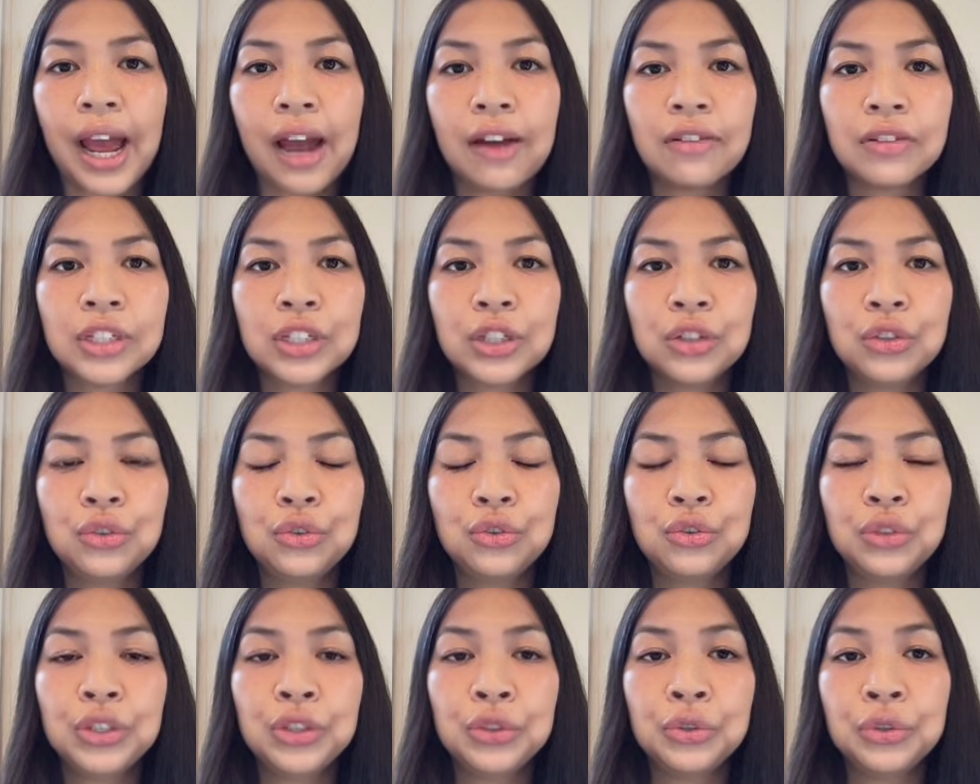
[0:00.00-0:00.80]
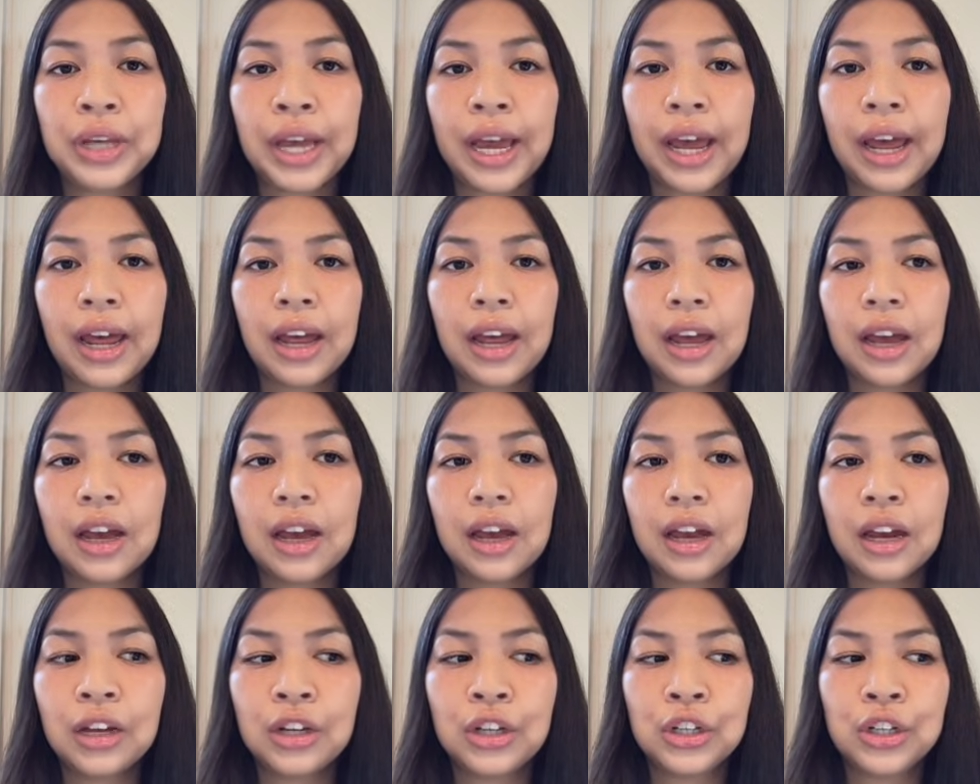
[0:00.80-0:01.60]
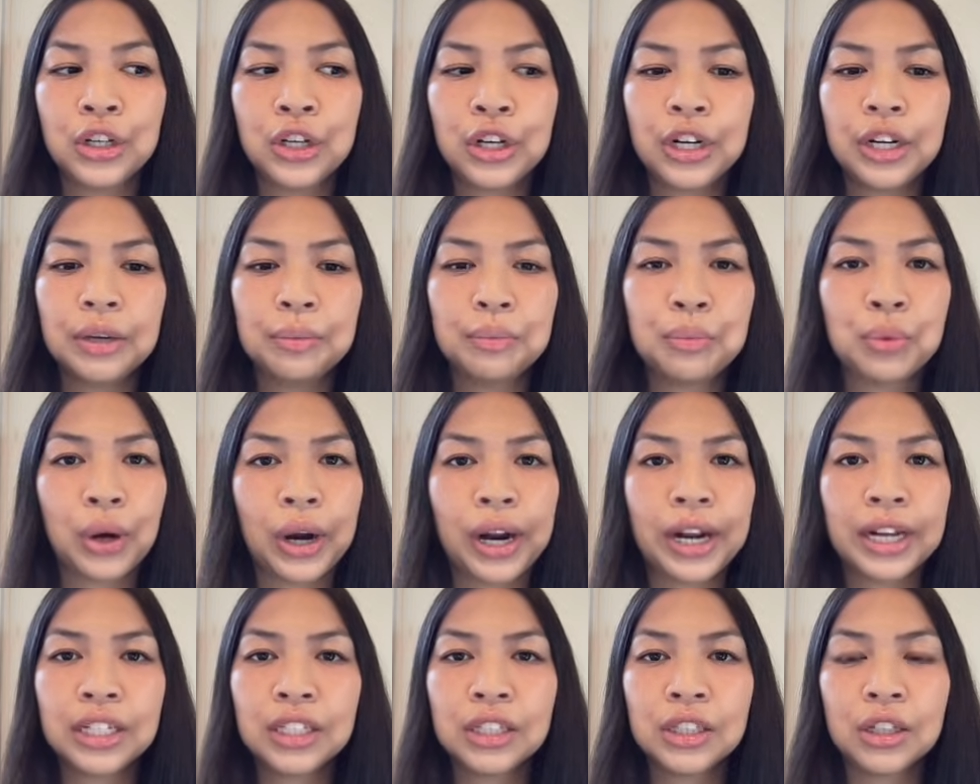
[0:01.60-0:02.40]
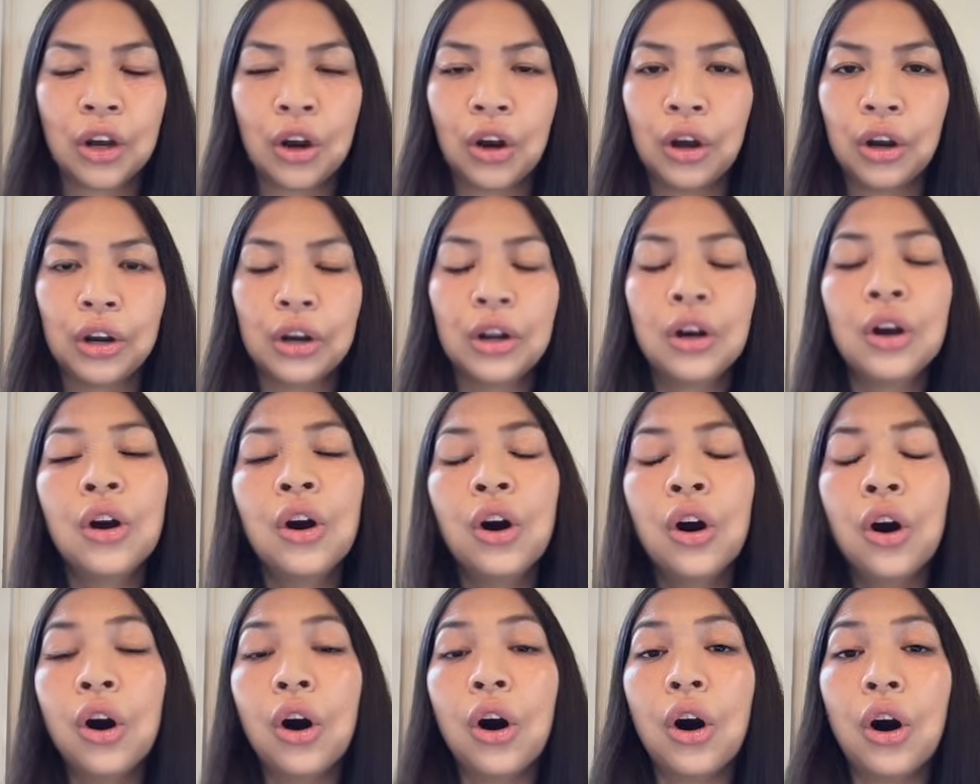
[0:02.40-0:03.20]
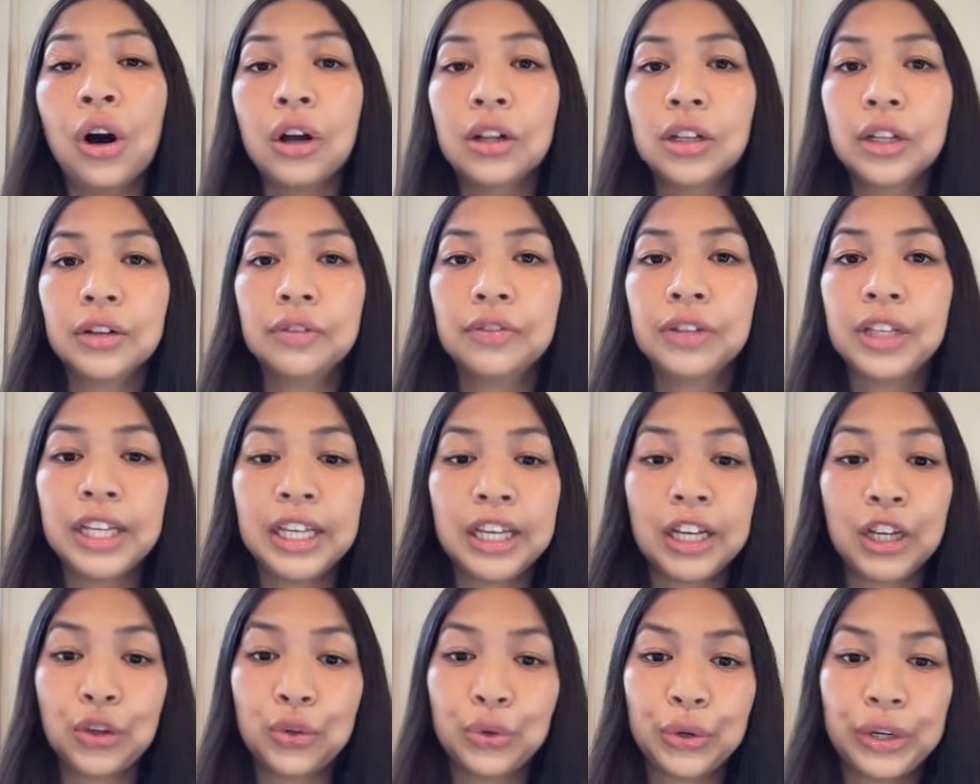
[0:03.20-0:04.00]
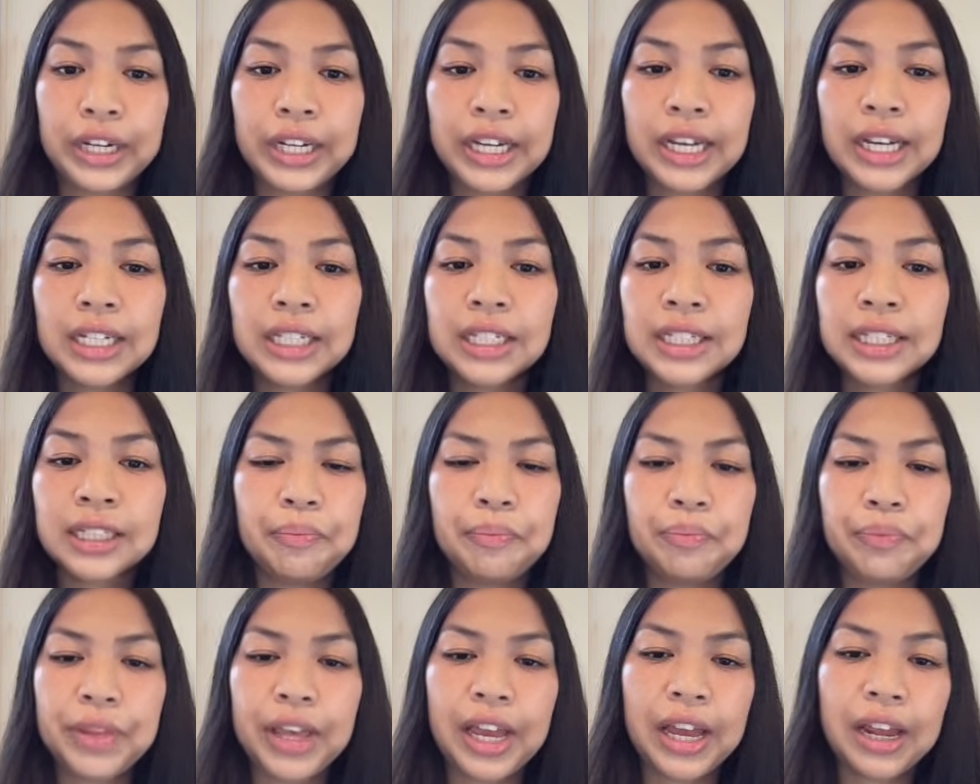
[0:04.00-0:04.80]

have to get a good price on all of the ingredients.